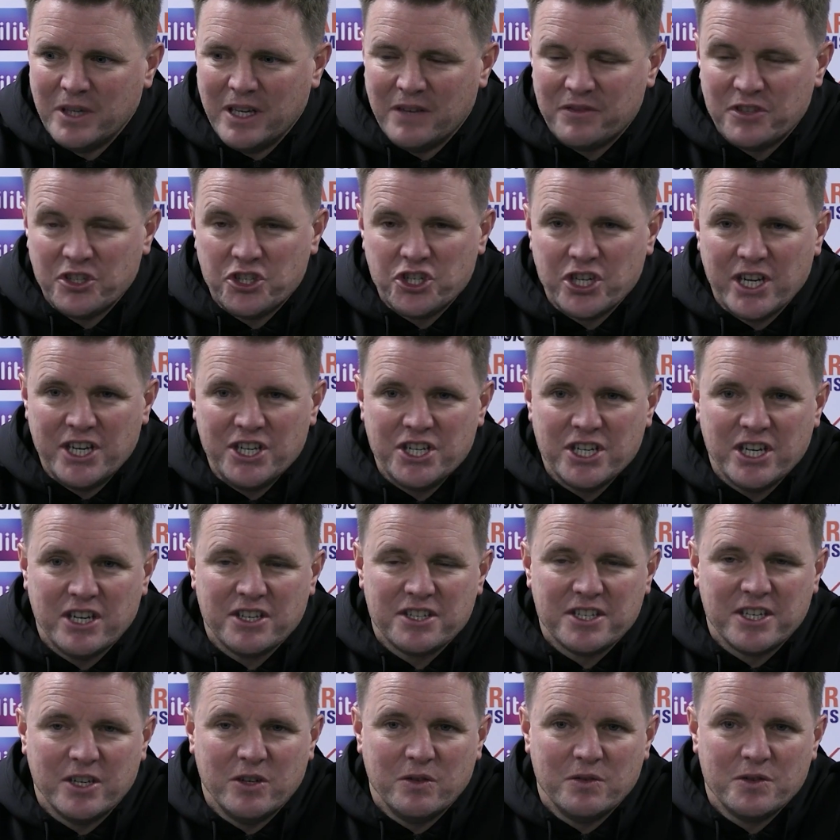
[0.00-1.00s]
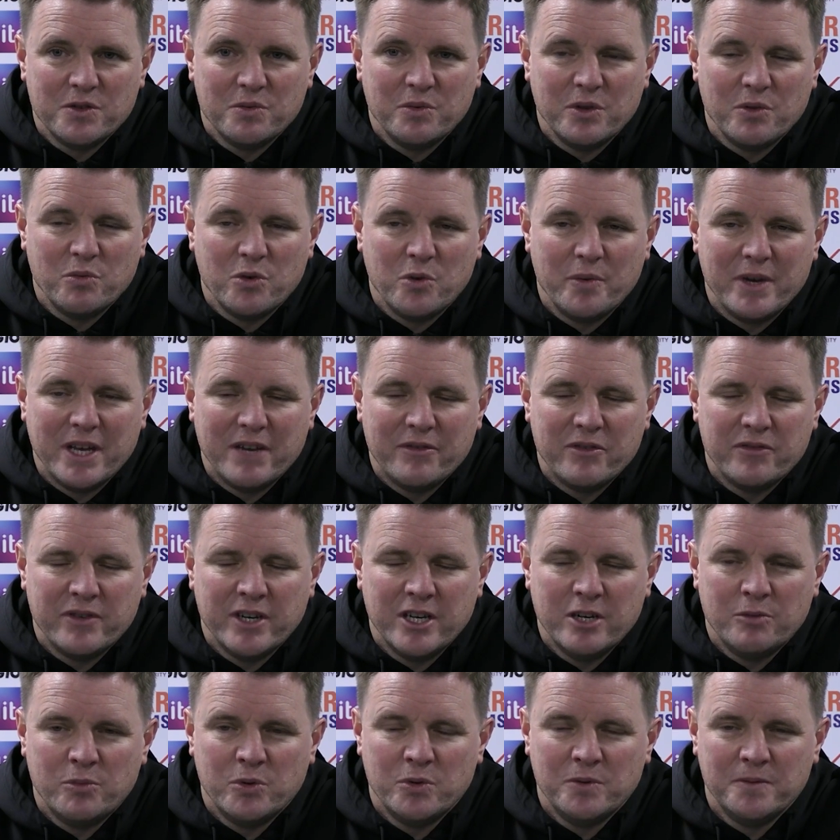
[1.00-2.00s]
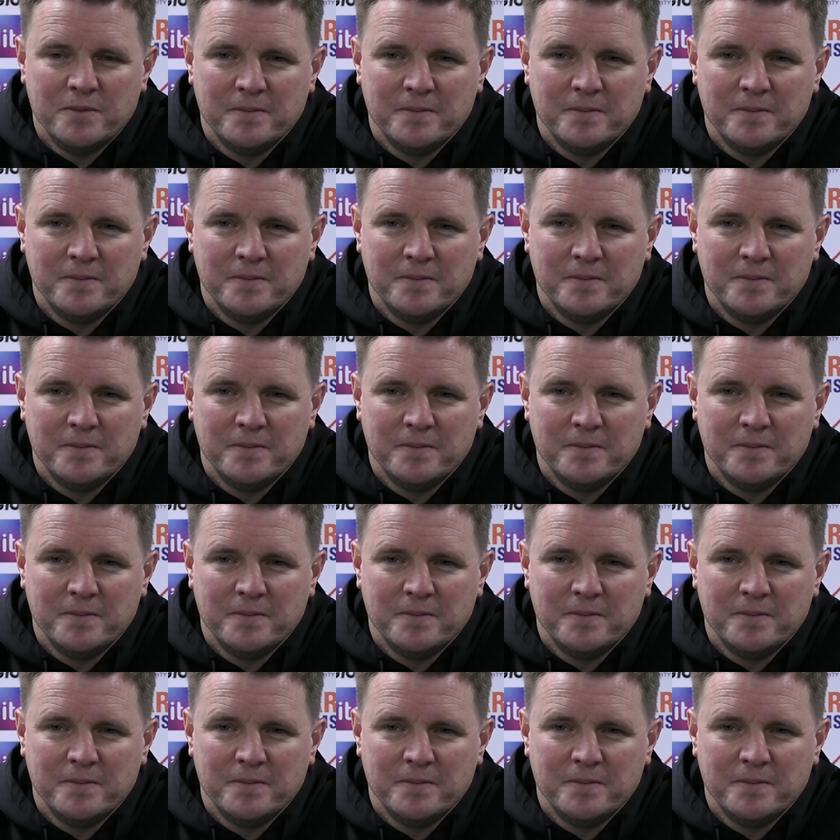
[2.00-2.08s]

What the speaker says: have to change it ourselves with what we have available.